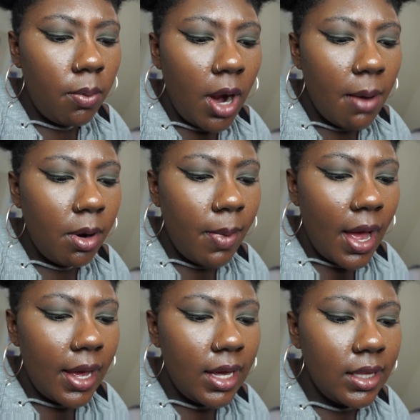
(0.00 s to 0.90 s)
primer
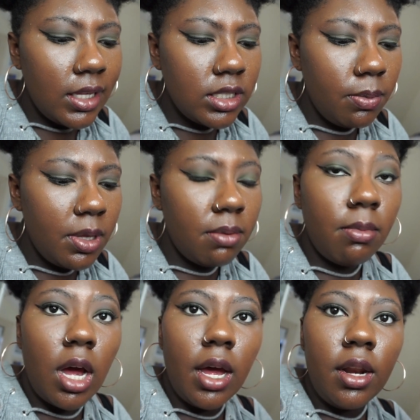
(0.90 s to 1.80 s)
by Elizabeth
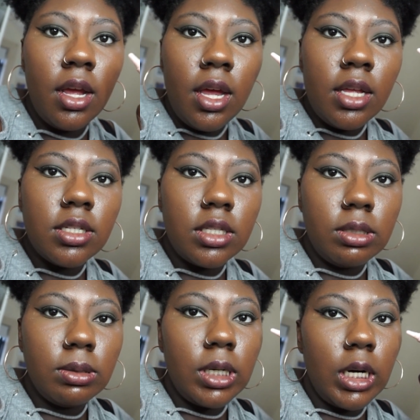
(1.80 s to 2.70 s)
Mott. It's a
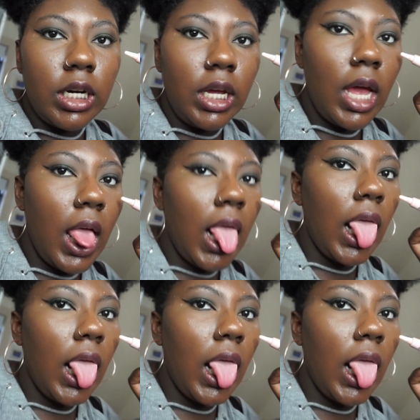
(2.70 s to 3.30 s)
little dirty.